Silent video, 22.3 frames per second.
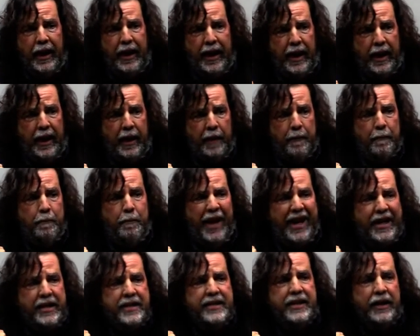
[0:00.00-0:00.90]
uh,
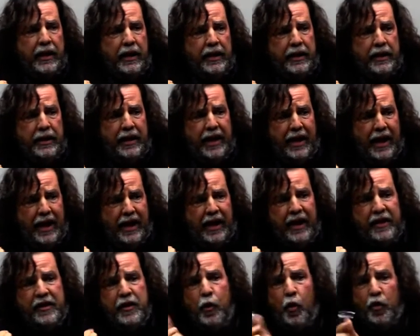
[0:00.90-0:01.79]
basically the
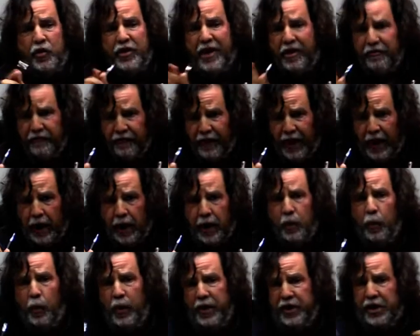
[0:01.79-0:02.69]
narrative goes
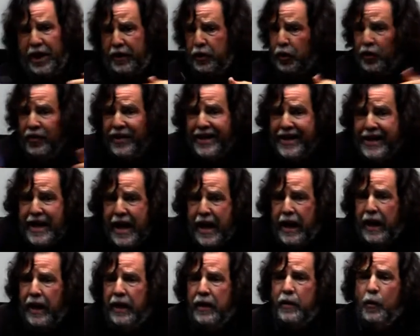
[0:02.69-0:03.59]
afar, which I don't
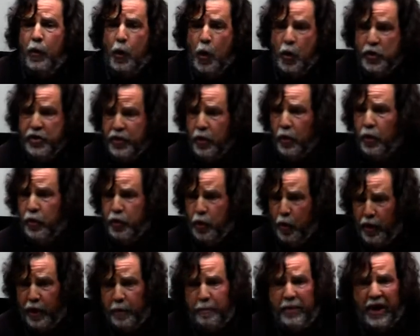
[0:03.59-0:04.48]
deny, goes
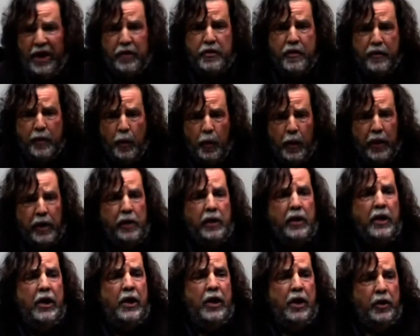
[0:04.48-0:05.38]
to other parts of the
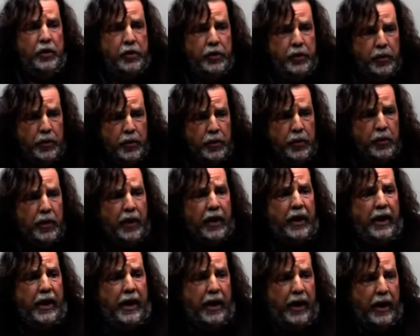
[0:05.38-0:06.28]
world,
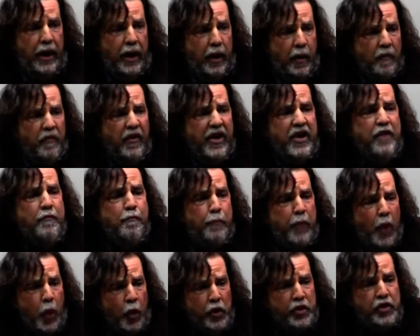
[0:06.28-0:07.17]
to uh,
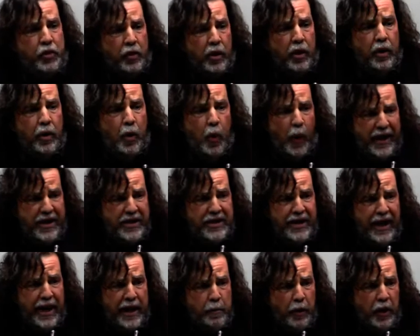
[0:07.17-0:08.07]
impose
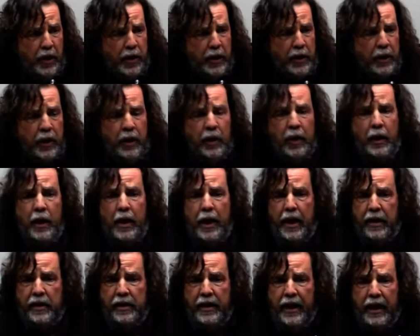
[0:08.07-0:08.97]
coerced labor
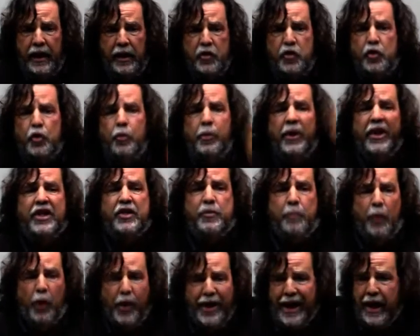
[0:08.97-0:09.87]
and then super
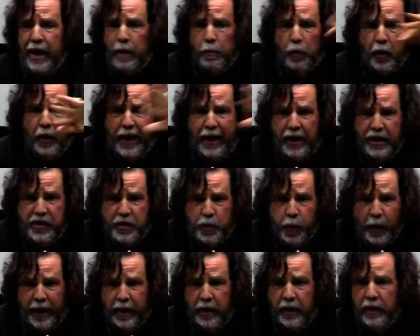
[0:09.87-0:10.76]
exploit labor
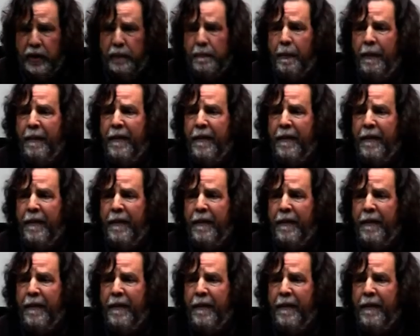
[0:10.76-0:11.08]
elsewhere.